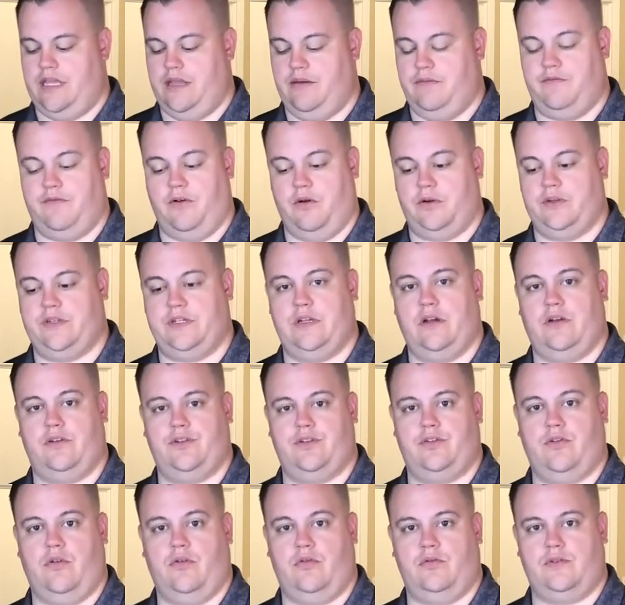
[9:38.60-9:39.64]
focusing on your
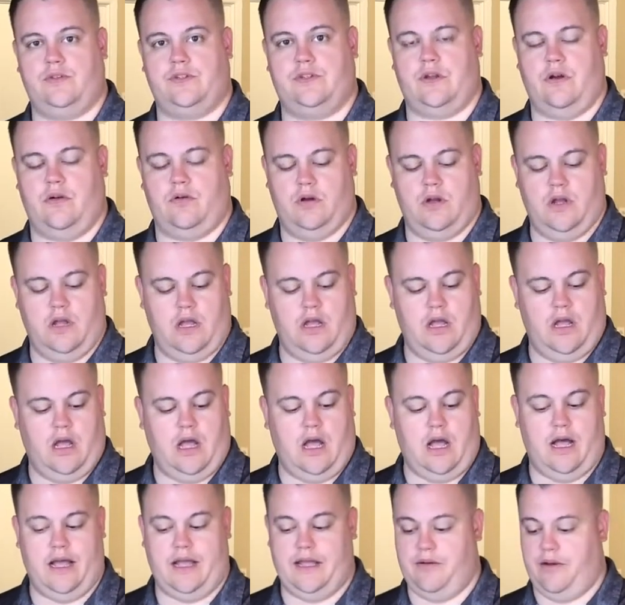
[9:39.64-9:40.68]
goals. So
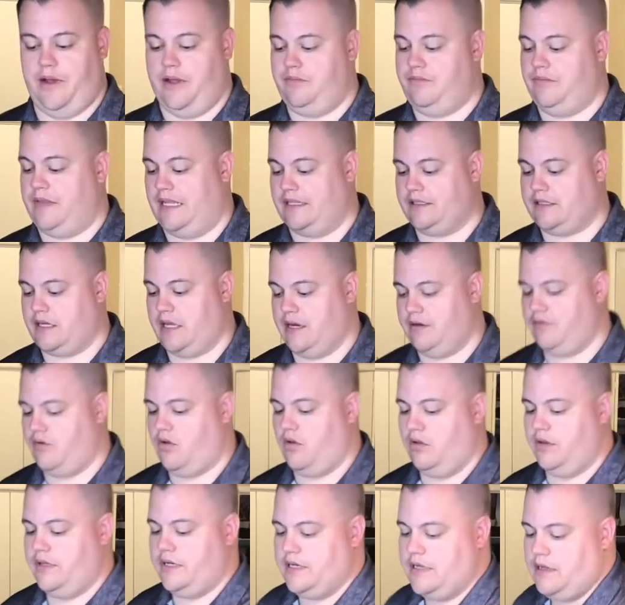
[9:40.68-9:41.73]
anyway, that's kind of
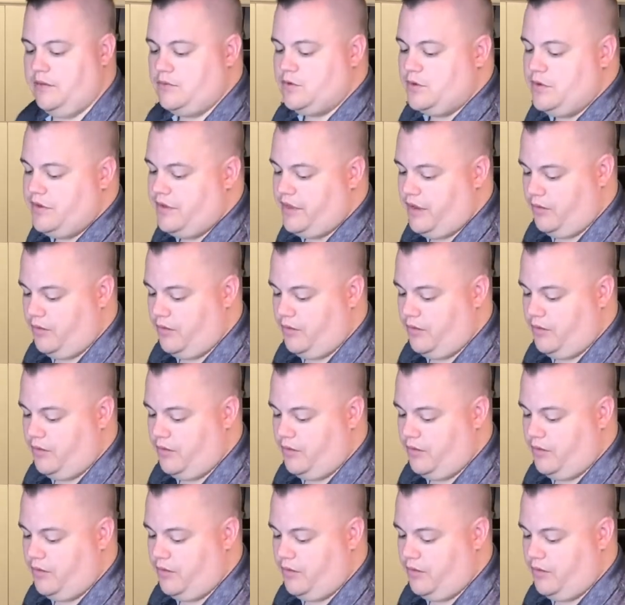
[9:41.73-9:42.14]
all that it comes with.